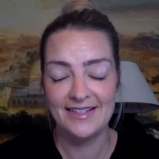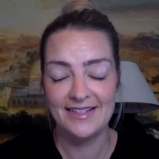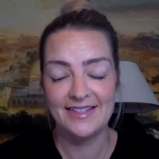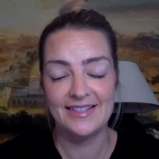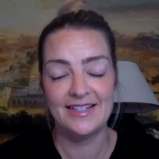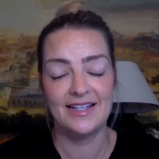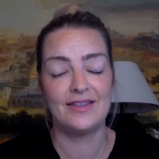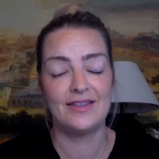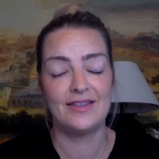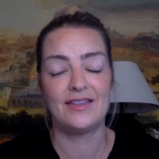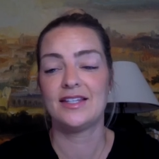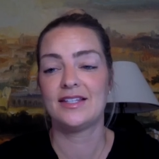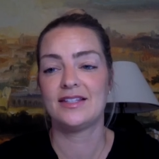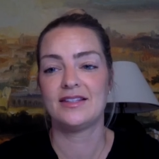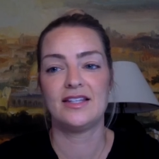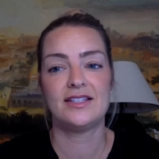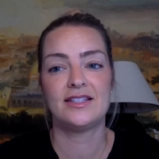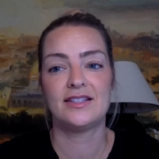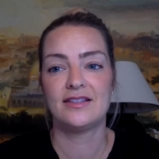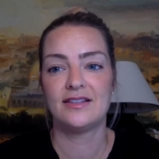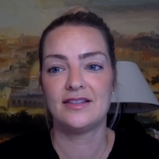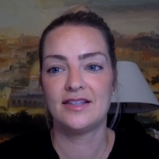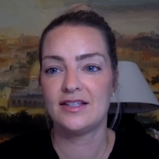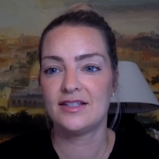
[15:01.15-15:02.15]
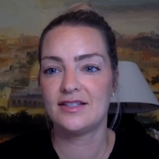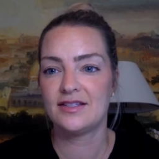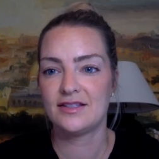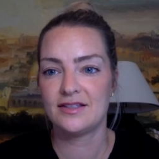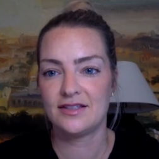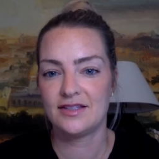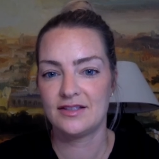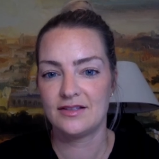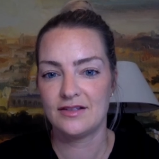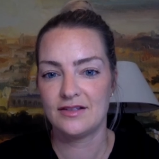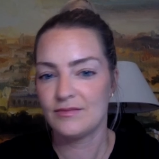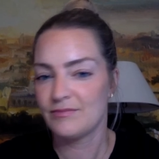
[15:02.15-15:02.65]
and this this this
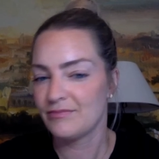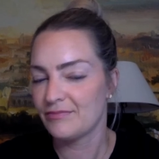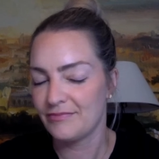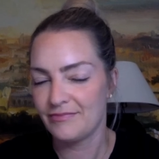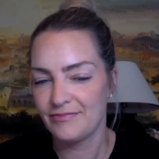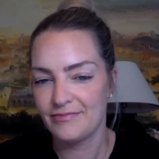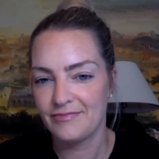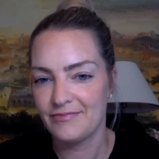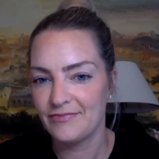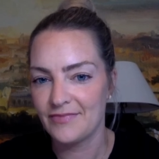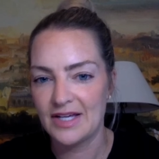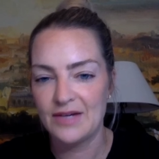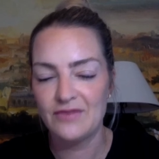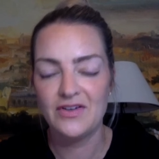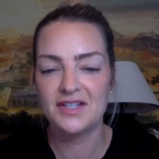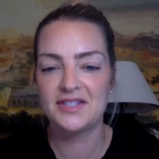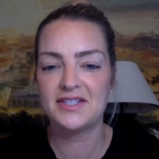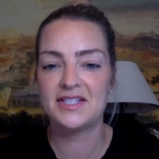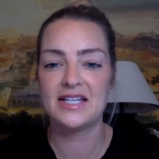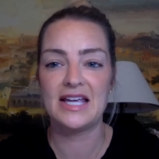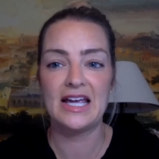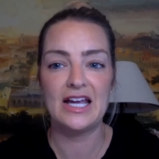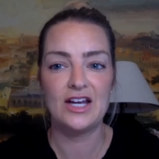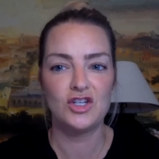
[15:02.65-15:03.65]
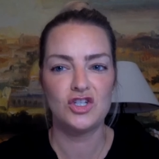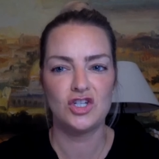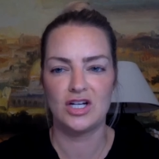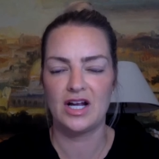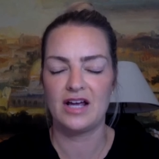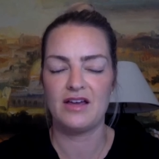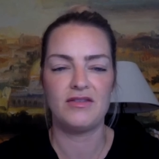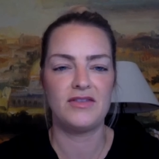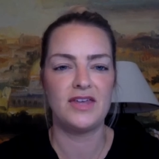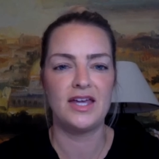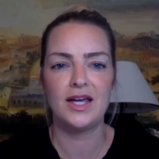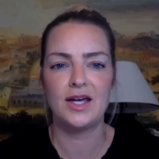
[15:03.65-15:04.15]
investigation, I
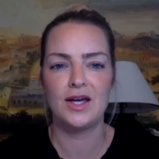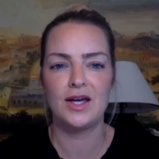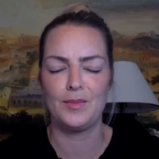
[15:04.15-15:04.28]
think,